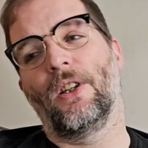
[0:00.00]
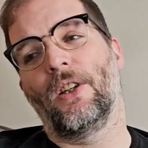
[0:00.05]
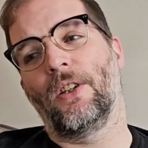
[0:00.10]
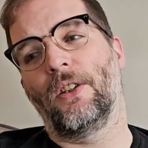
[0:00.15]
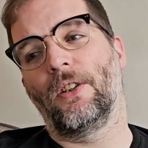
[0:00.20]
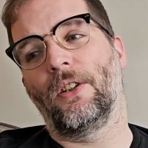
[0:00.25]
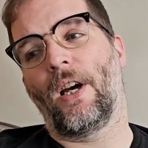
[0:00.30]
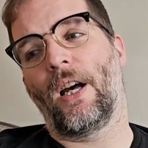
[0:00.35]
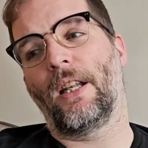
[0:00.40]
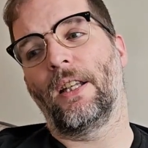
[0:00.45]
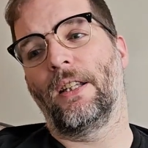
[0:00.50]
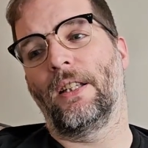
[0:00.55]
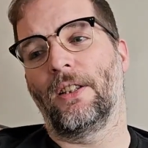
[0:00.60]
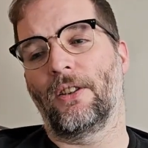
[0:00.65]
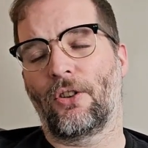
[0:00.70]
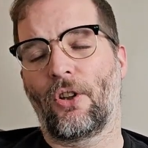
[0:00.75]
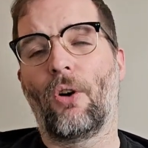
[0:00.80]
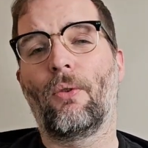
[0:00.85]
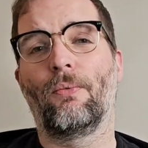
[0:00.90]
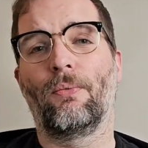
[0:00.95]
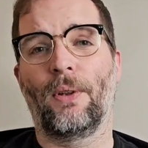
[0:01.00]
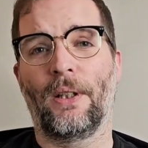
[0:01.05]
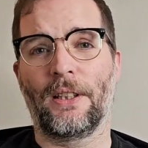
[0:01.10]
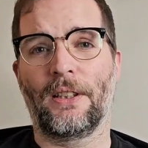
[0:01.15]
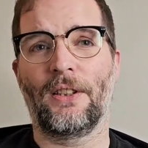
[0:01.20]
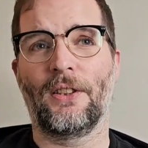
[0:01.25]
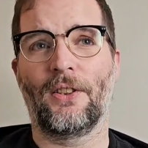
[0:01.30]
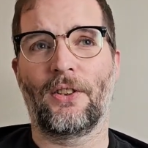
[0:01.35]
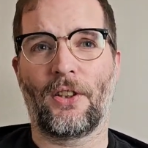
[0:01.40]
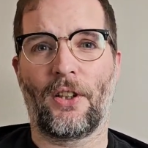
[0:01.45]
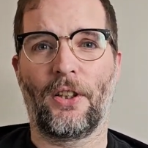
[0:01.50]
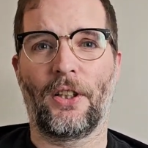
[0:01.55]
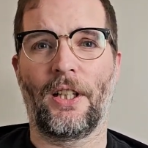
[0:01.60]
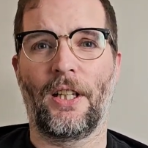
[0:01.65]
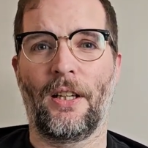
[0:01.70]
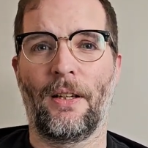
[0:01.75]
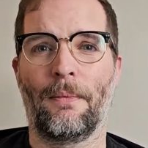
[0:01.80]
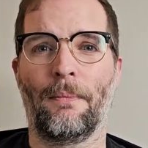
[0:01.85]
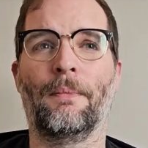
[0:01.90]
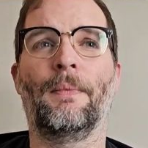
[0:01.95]
and, and this conflict inside
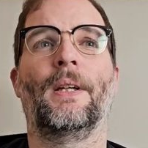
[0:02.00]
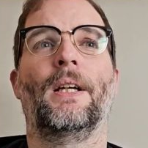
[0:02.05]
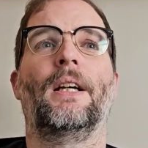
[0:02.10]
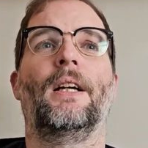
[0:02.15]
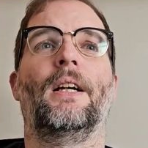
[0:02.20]
him.